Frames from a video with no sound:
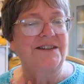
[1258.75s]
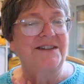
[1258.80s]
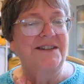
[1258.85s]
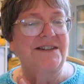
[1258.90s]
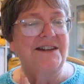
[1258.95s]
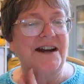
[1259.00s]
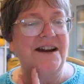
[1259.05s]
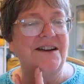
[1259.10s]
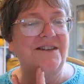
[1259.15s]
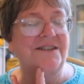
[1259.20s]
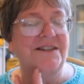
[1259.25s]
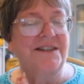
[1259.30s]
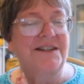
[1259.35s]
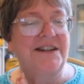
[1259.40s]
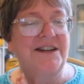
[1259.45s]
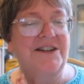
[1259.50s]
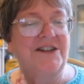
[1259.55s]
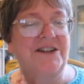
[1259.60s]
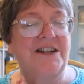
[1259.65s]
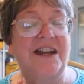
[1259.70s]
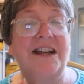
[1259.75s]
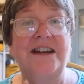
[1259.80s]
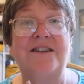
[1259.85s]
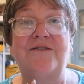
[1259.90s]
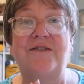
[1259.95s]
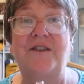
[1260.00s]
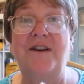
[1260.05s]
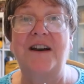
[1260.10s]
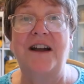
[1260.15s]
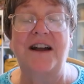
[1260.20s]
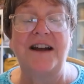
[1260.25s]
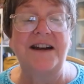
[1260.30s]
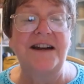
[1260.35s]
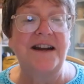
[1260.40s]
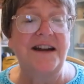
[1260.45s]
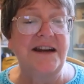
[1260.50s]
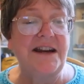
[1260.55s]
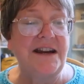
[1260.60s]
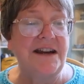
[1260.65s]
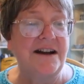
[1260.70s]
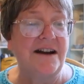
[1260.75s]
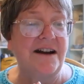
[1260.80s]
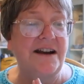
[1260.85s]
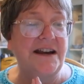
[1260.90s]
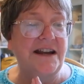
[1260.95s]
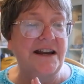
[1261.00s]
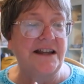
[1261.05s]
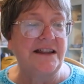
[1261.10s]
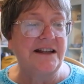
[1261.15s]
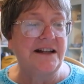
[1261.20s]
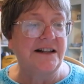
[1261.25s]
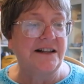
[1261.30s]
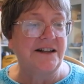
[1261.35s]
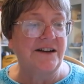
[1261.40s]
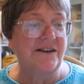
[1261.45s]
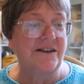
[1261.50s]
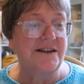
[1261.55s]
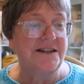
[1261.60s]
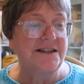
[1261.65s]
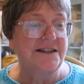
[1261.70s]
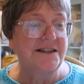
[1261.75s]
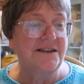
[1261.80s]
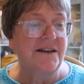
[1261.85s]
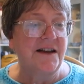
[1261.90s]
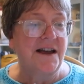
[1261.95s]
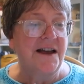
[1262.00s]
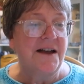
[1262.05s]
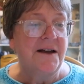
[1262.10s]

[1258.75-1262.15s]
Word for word: Style Stitch Kit for $9.99 in the clearance.